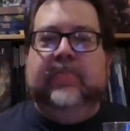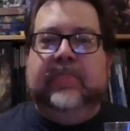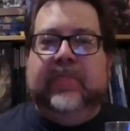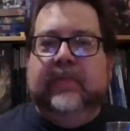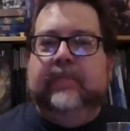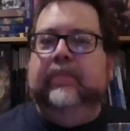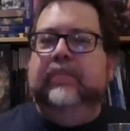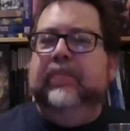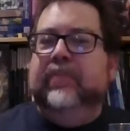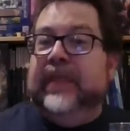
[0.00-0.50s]

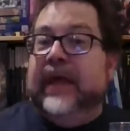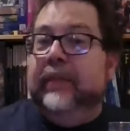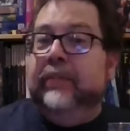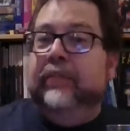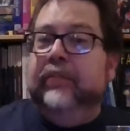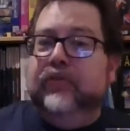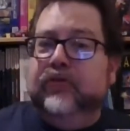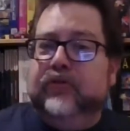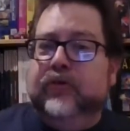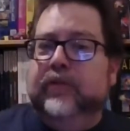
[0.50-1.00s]
that
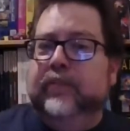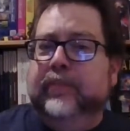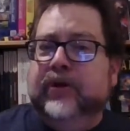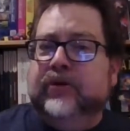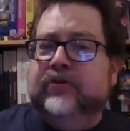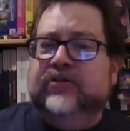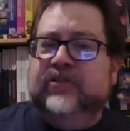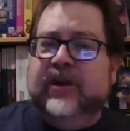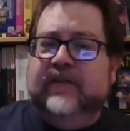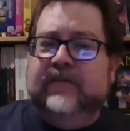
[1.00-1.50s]
sort of
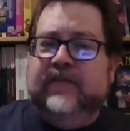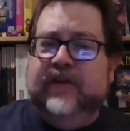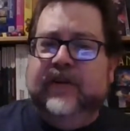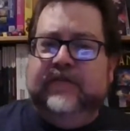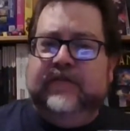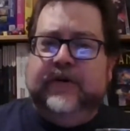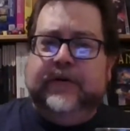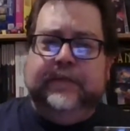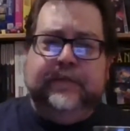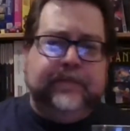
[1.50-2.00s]
milkshake
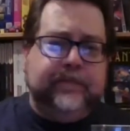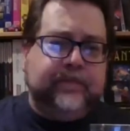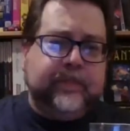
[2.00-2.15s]
flavor,